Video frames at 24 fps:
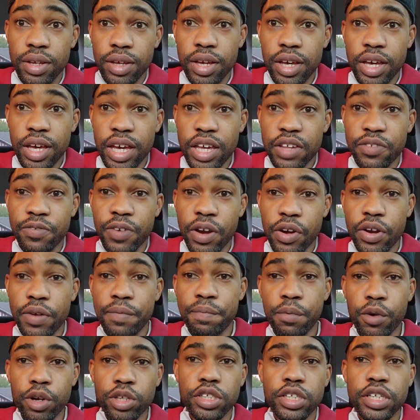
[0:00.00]
It's very
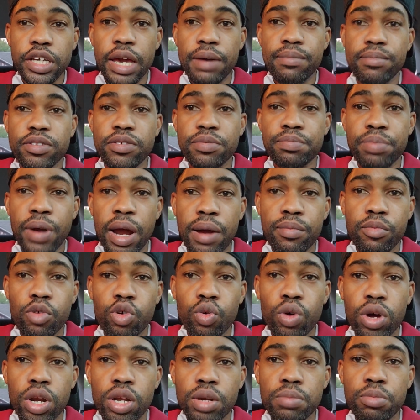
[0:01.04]
important game. It's probably one of